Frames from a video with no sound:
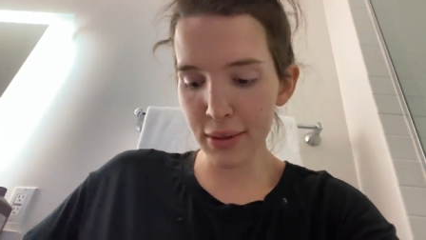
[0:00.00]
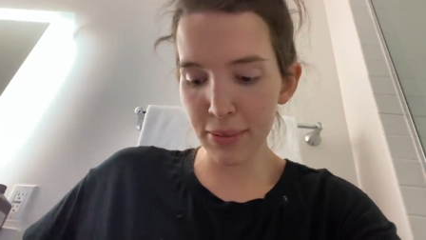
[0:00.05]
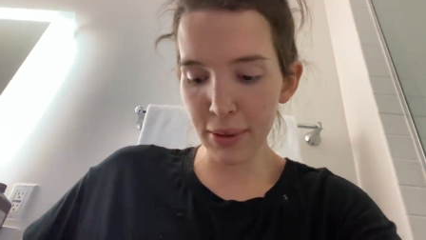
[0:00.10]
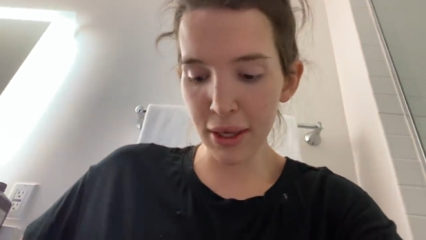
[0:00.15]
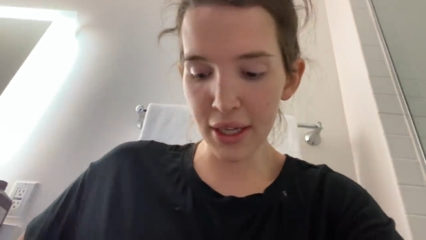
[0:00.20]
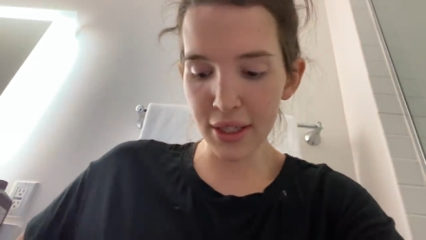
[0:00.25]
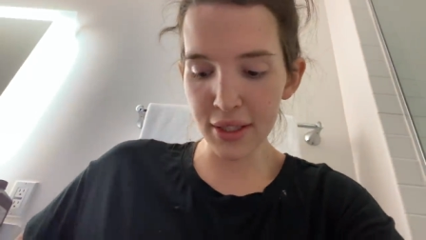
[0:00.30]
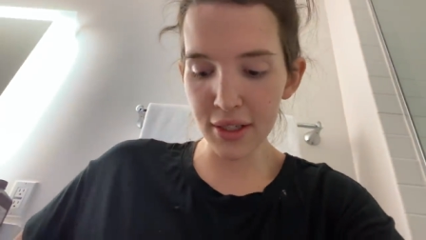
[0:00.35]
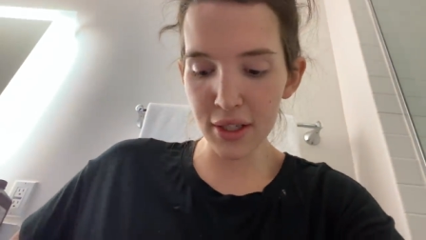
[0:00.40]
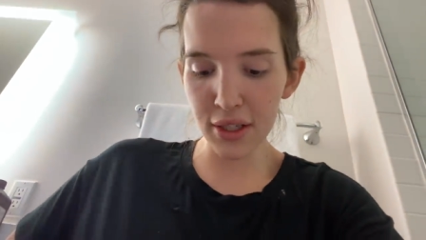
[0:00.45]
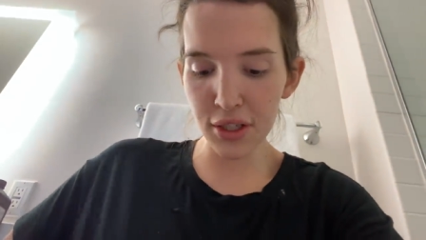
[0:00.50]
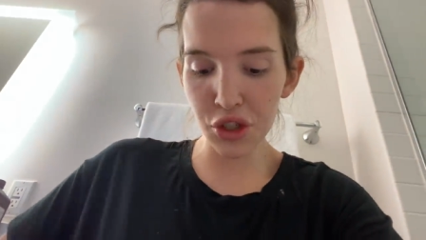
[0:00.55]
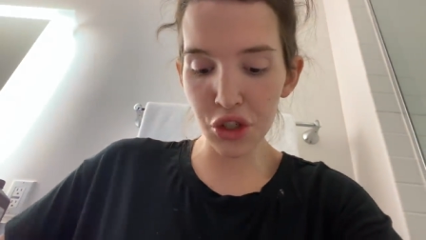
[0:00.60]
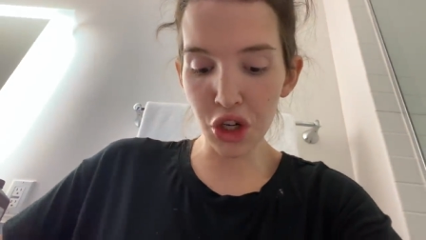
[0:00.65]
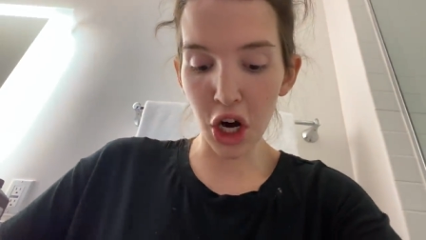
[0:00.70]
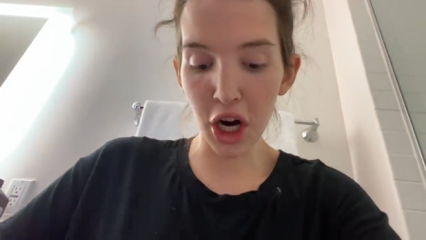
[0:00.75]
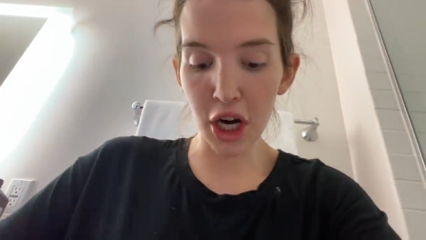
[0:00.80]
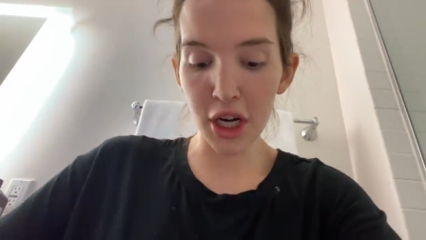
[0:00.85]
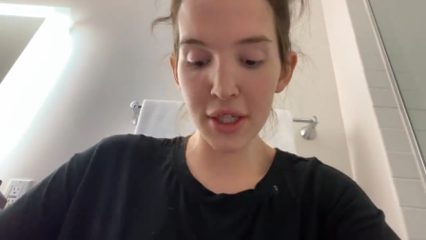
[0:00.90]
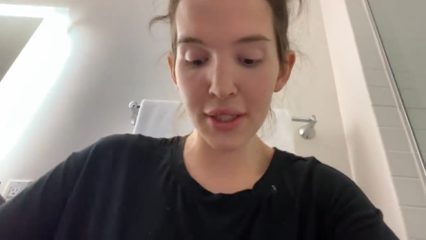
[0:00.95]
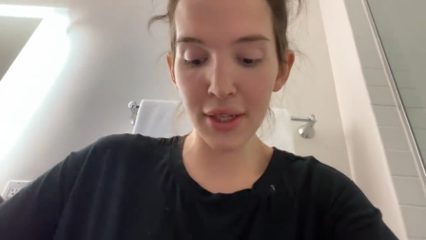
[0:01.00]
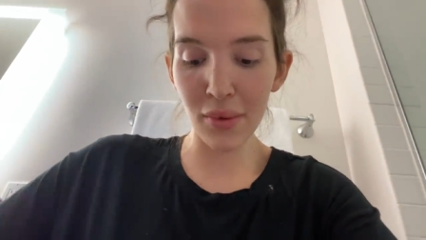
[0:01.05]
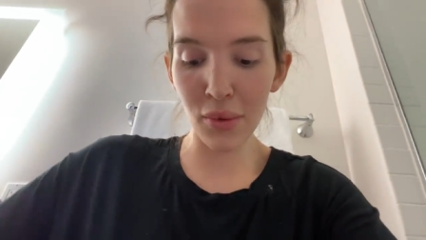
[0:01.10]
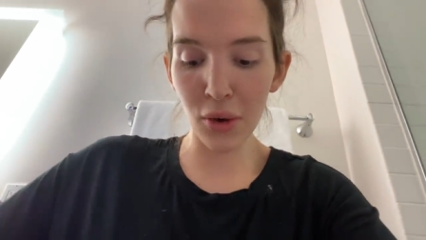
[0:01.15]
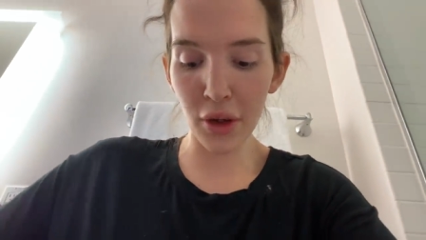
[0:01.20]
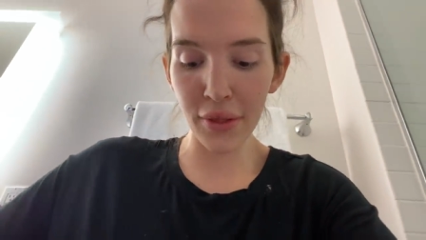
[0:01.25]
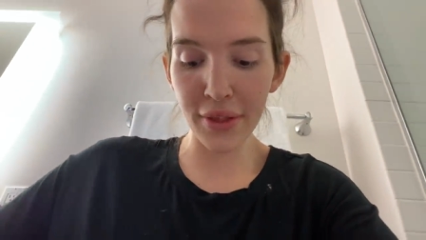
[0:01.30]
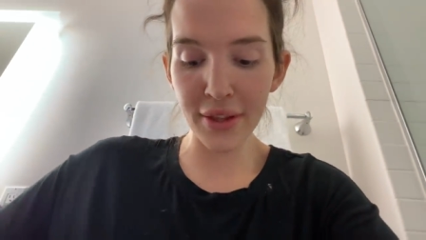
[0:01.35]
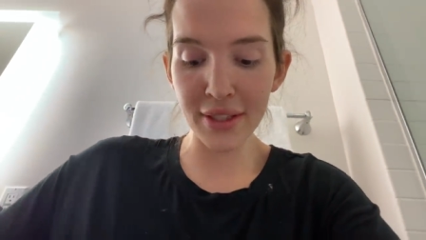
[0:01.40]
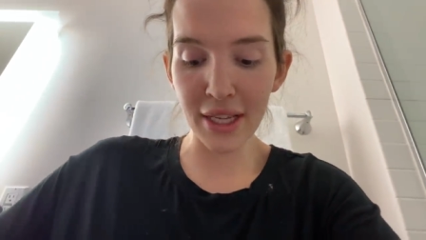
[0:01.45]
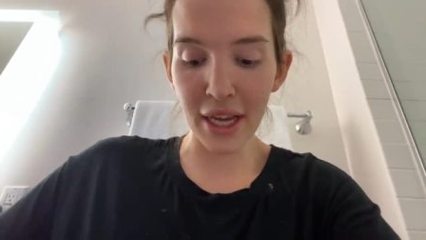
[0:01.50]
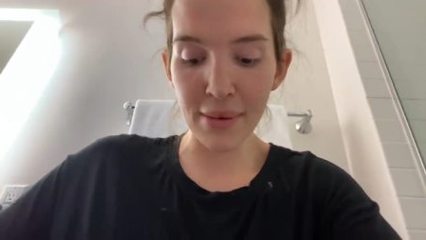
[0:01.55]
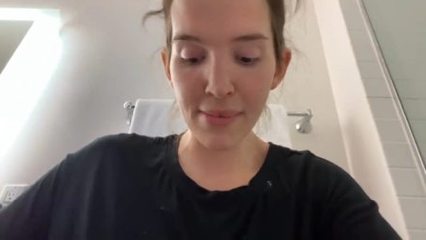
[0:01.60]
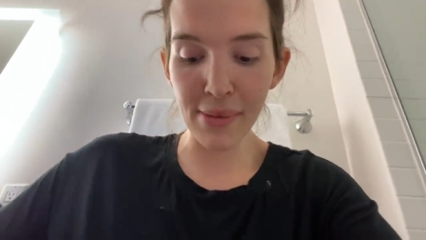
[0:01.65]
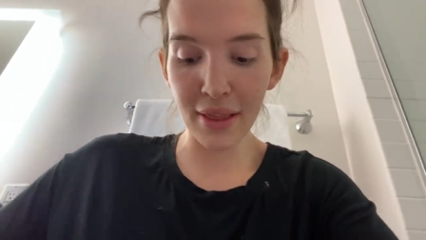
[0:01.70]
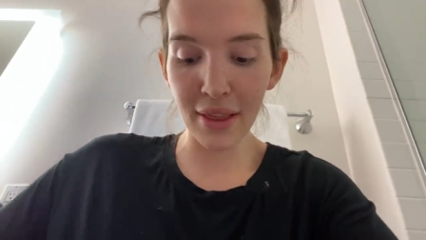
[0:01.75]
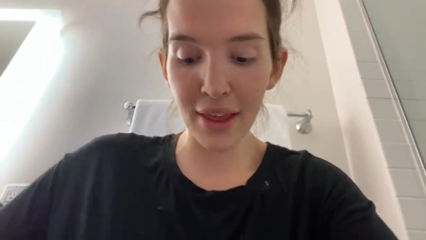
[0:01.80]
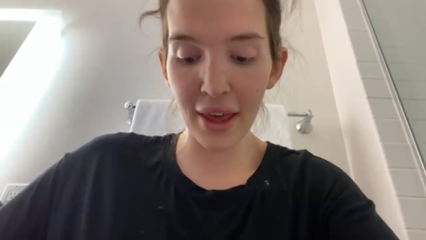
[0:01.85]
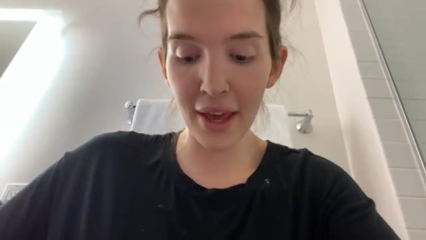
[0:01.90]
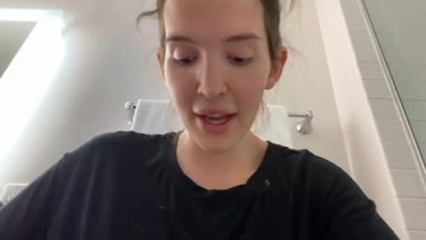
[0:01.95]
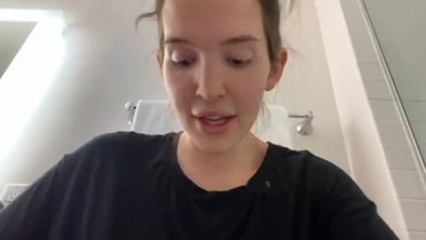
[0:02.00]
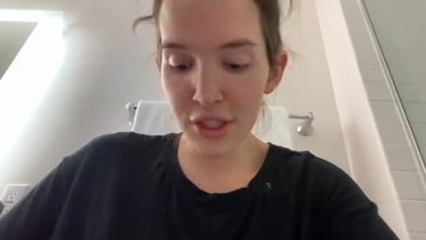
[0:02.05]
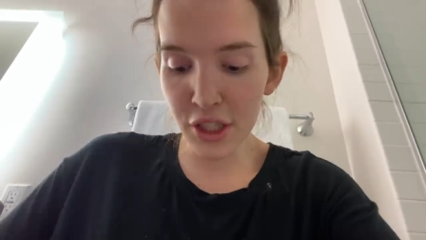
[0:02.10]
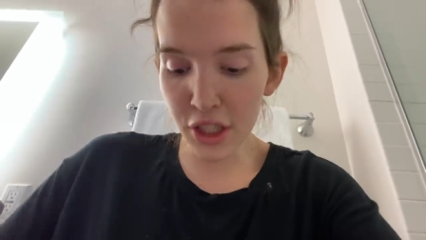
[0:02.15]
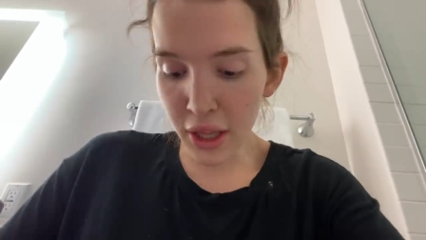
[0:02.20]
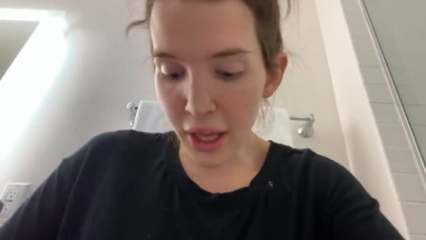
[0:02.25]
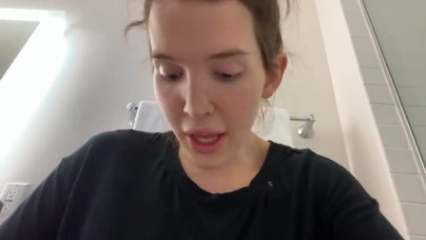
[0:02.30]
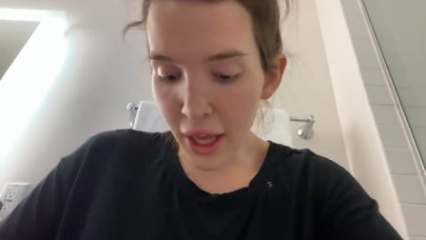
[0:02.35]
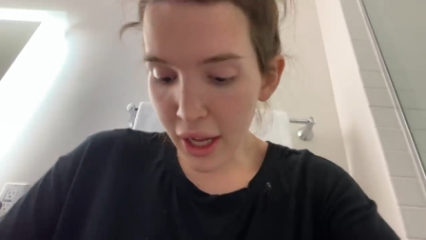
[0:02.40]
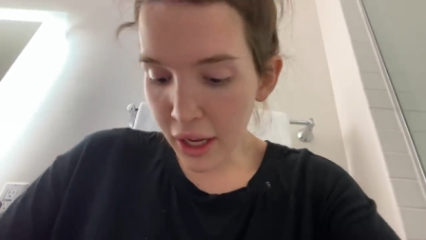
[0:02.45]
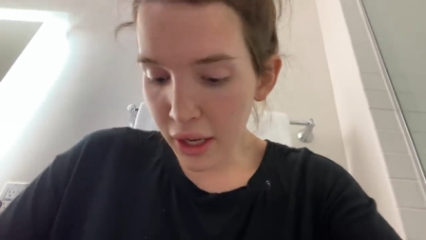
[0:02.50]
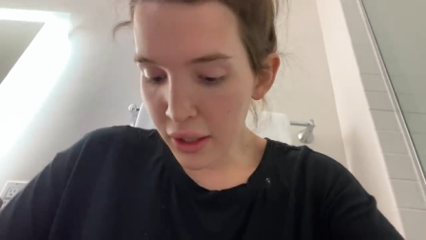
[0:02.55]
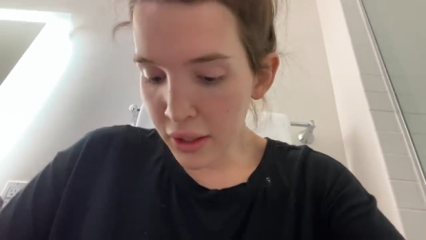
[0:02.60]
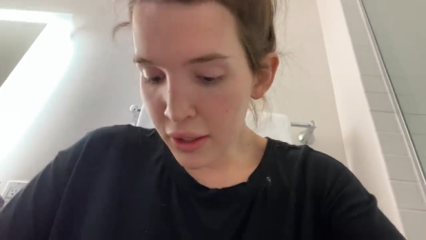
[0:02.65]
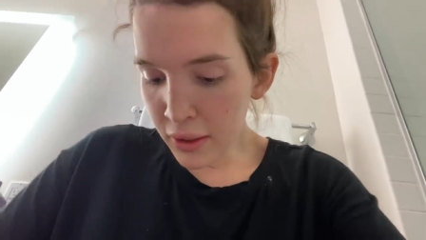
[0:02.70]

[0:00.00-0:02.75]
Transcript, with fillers: because the scars that were on the side of my legs are like